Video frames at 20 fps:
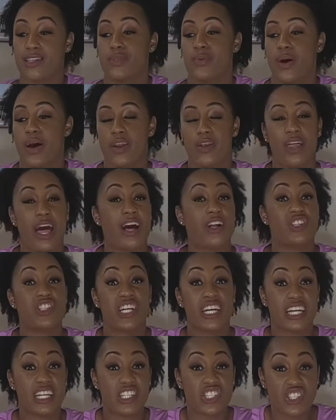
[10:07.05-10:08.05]
I'll
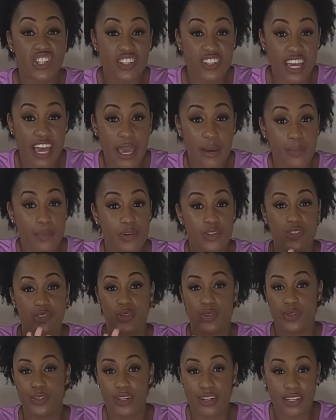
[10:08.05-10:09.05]
change their diapers,
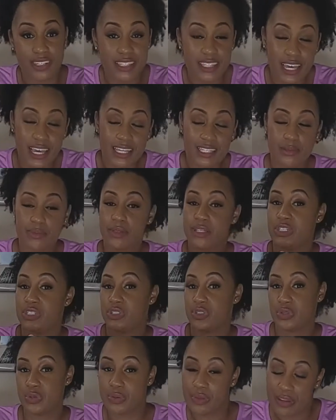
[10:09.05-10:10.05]
do their
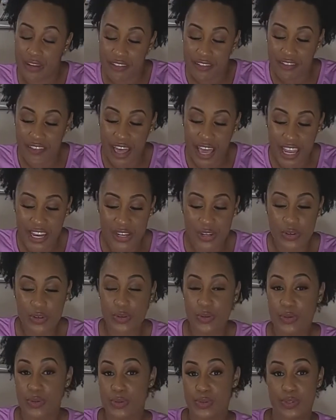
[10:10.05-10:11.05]
assessment, do their
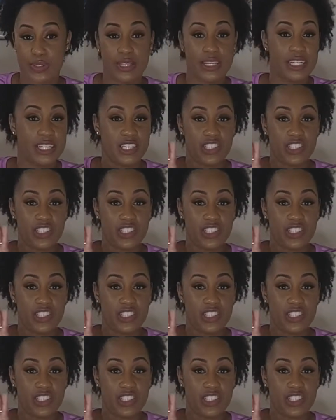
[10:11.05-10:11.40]
vitals,